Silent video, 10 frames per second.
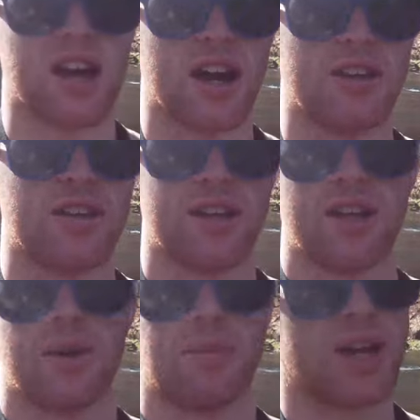on,
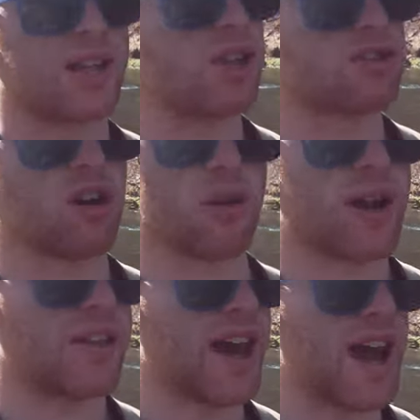but I looked all
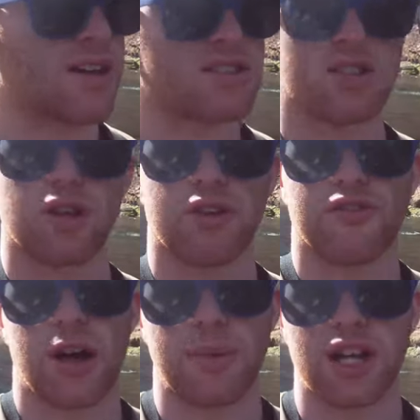around the house, couldn't
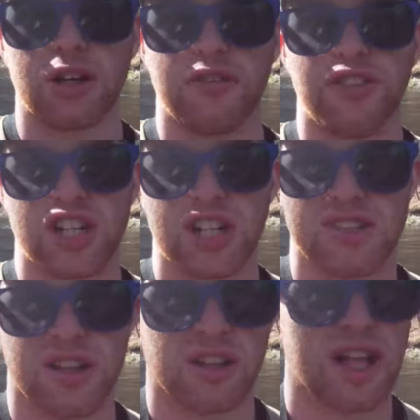find my good fishing
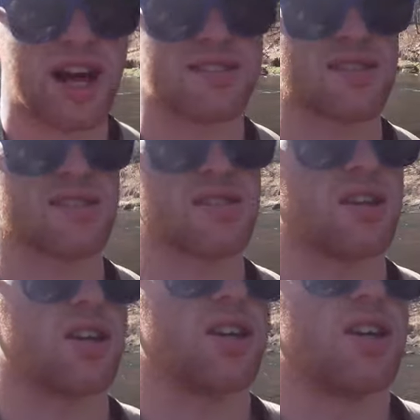sunglasses,
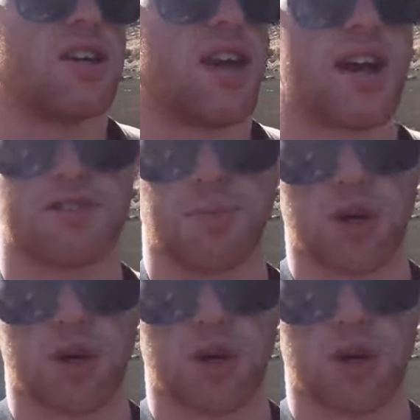and I was